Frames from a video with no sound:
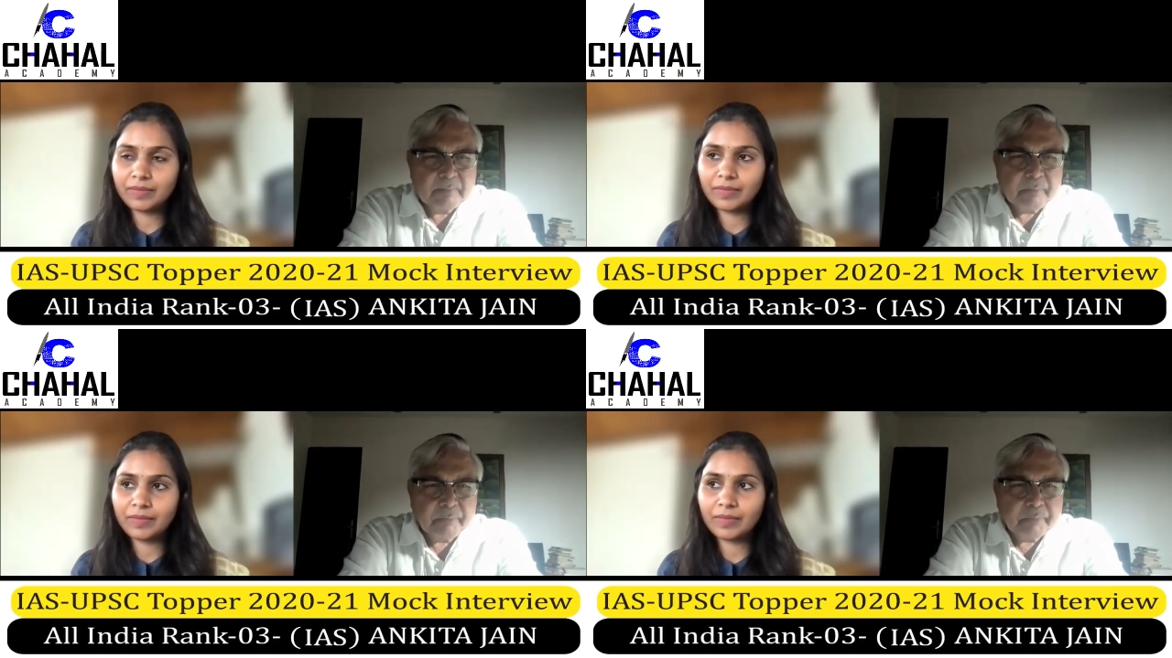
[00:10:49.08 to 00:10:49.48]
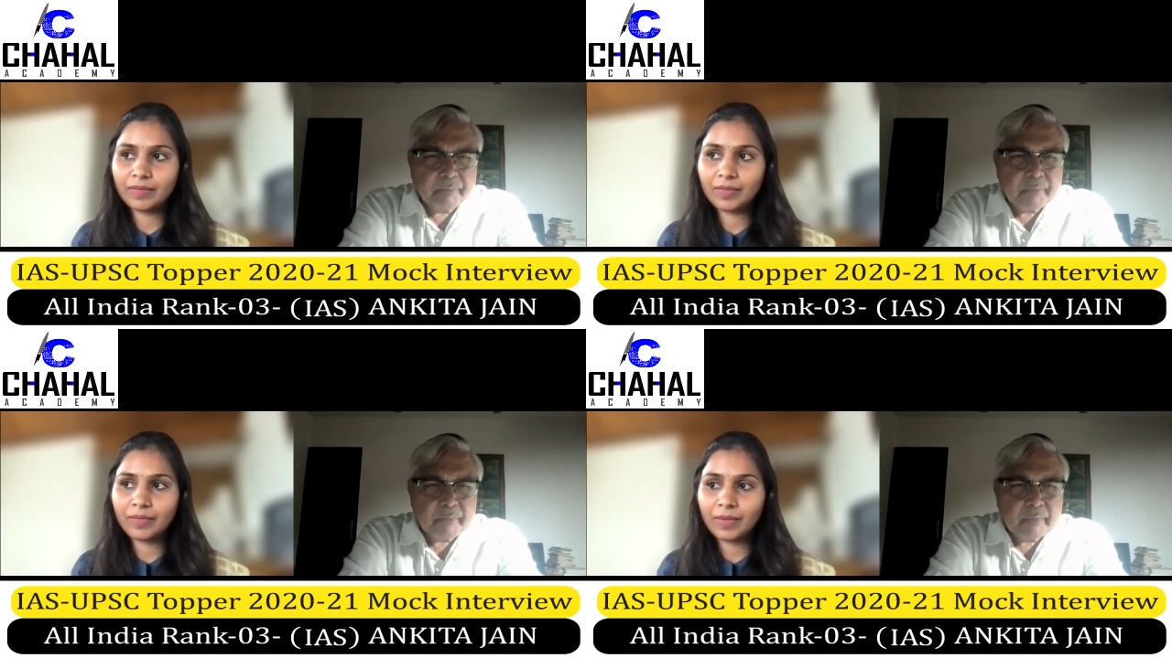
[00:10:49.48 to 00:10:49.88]

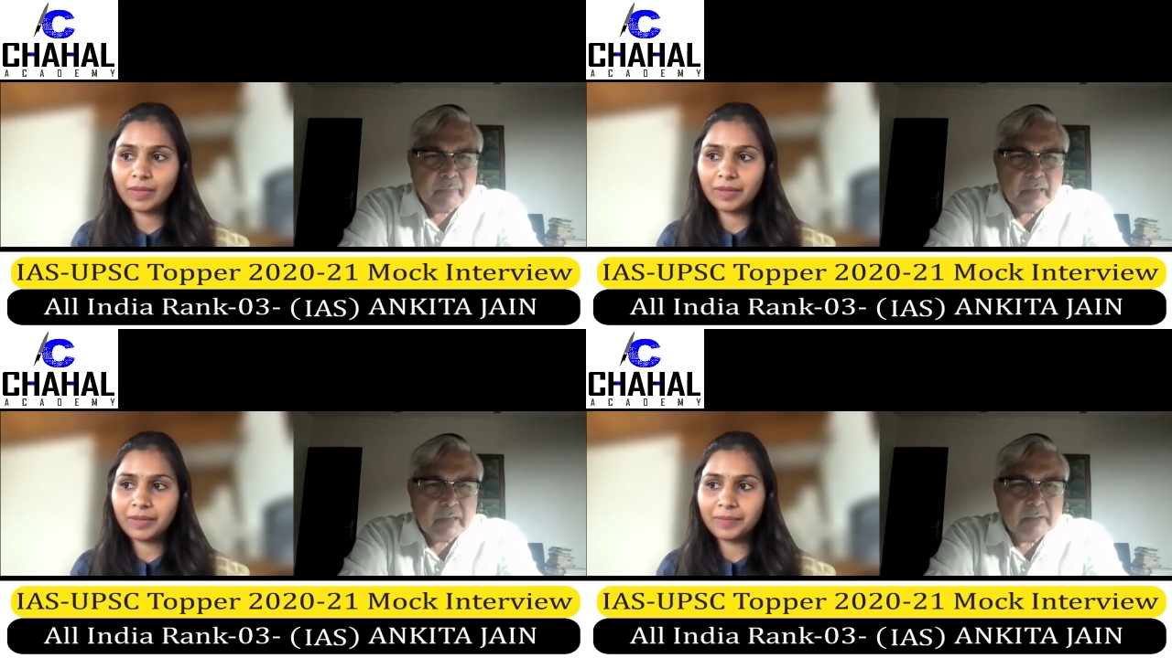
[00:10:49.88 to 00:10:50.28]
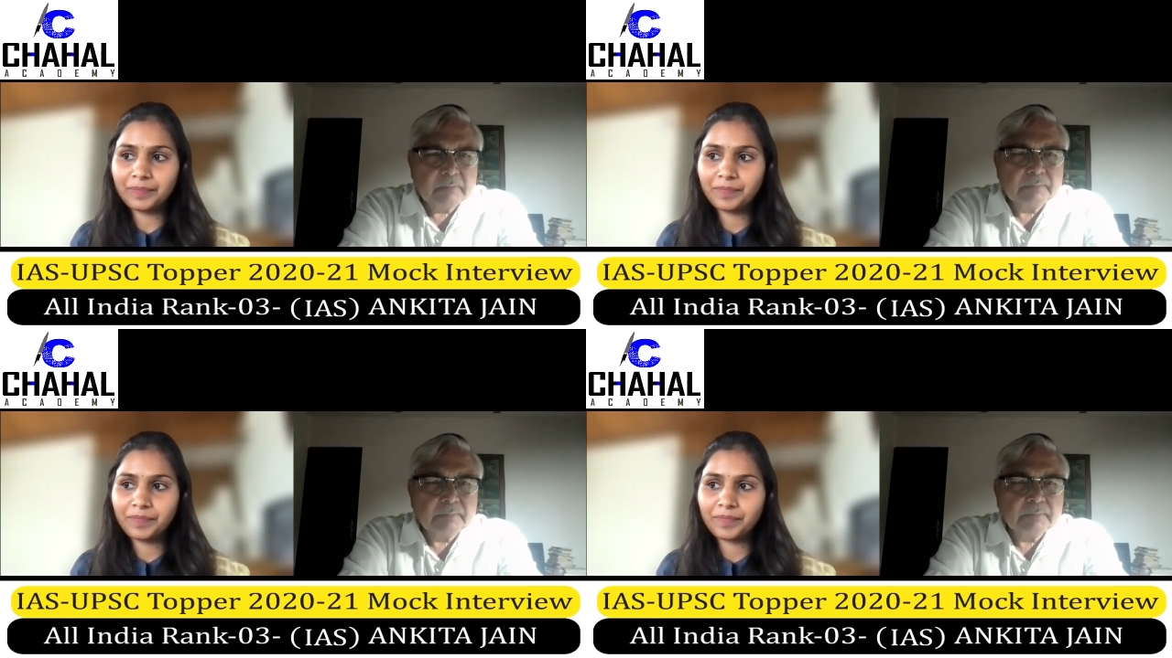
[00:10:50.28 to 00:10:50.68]

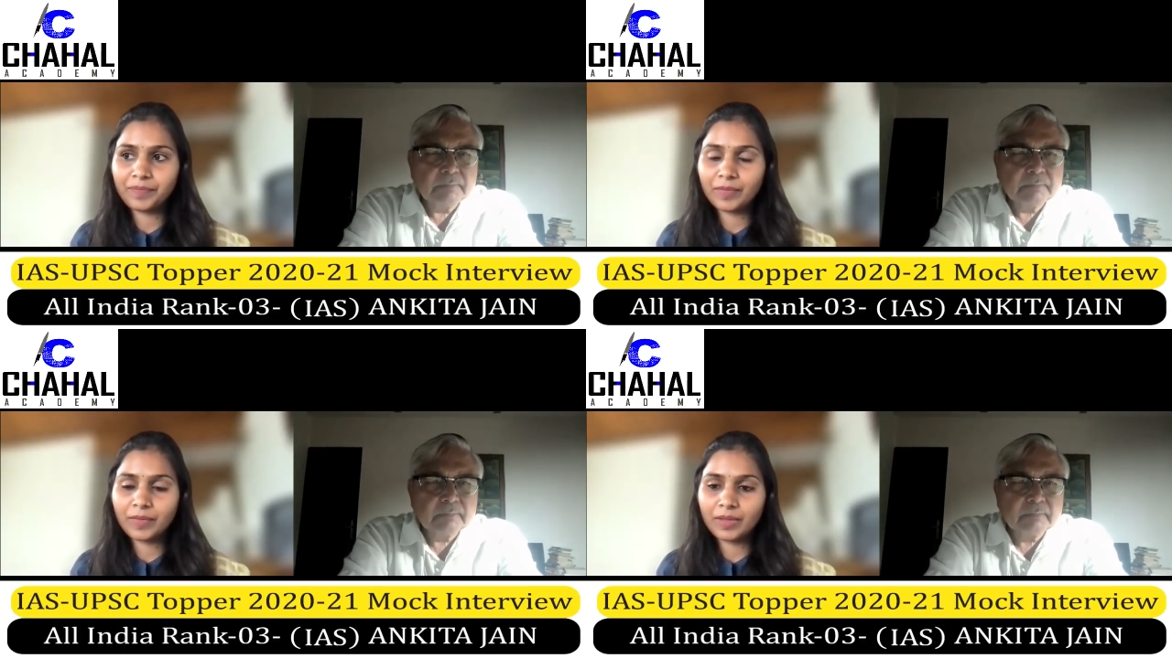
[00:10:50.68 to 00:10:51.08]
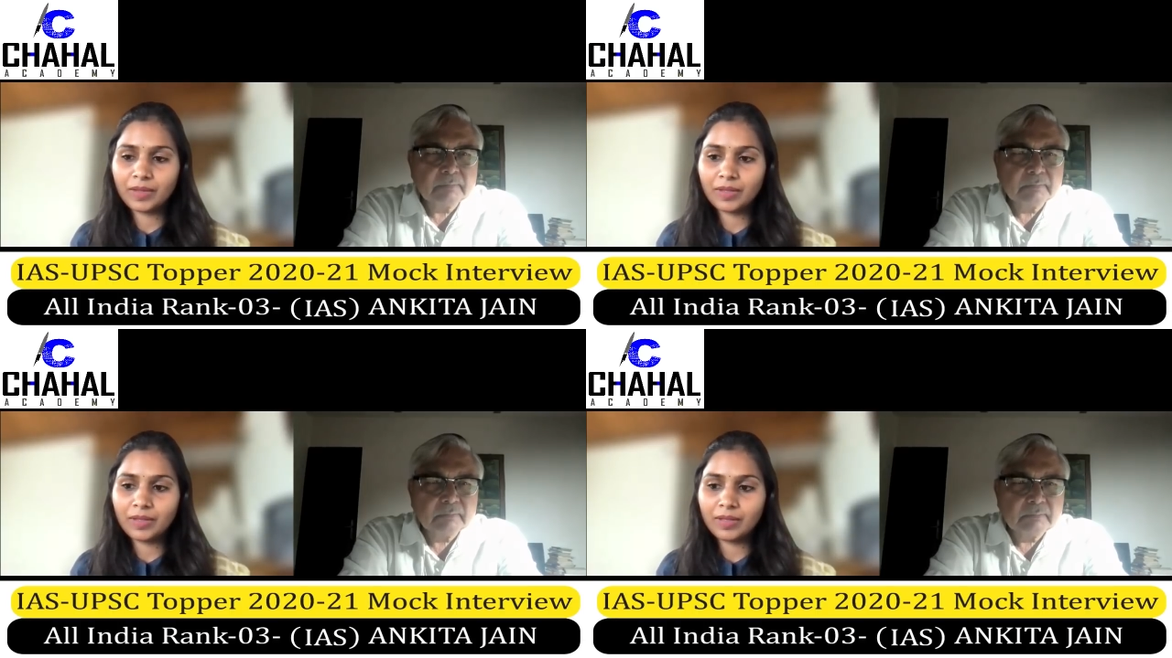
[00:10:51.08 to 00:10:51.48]

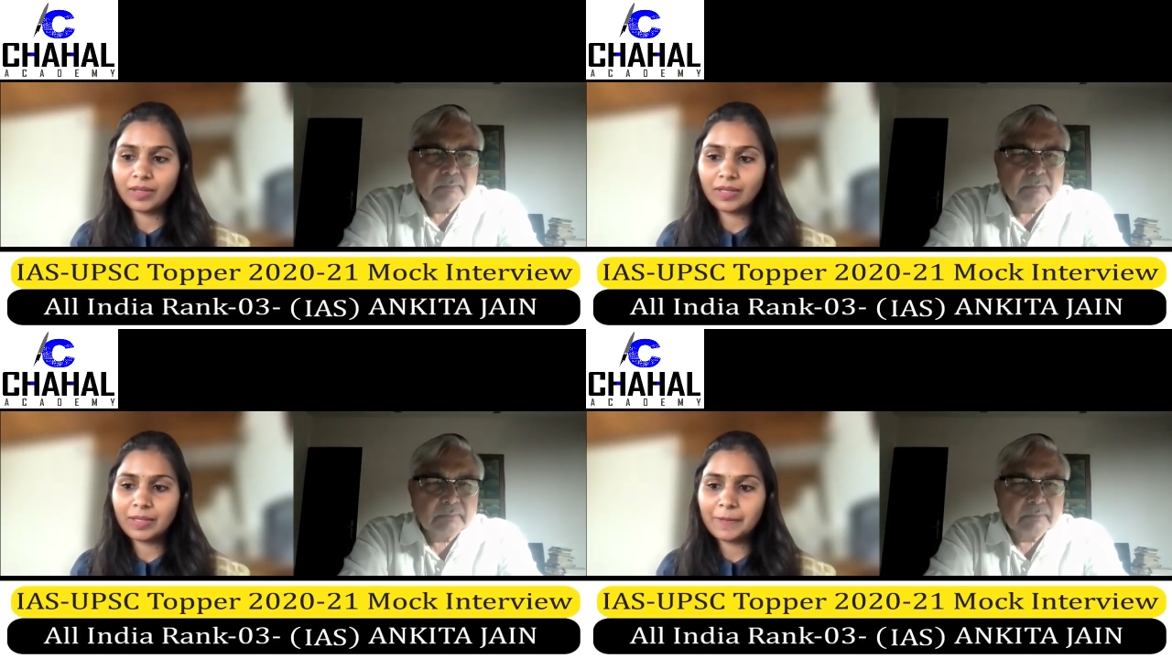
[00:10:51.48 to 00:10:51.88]
(silence)